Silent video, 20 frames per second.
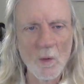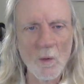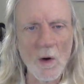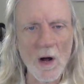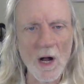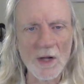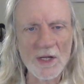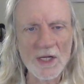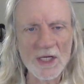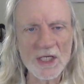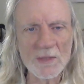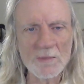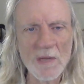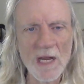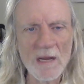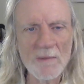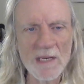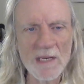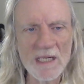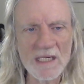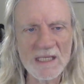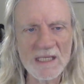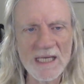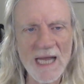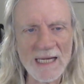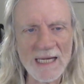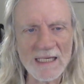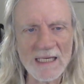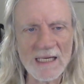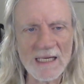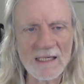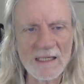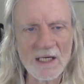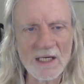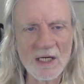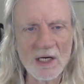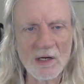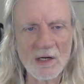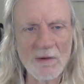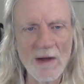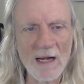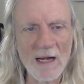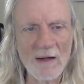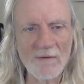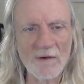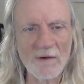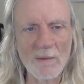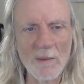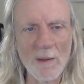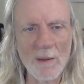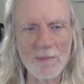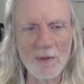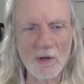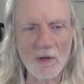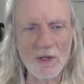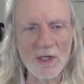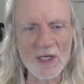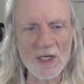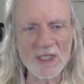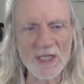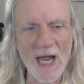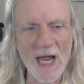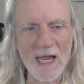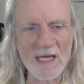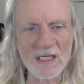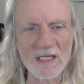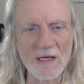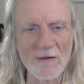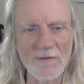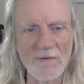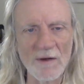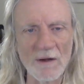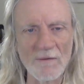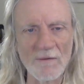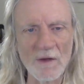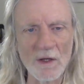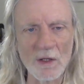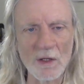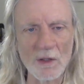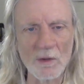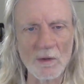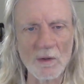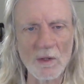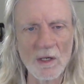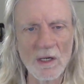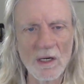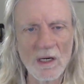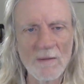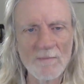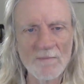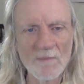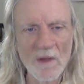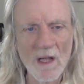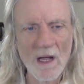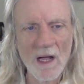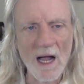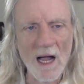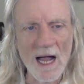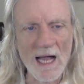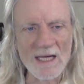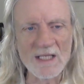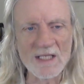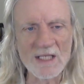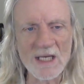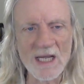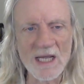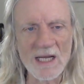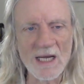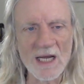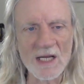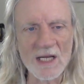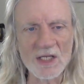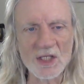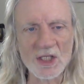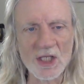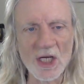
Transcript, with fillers: While this may be technically correct from a purely scientific view, I see it as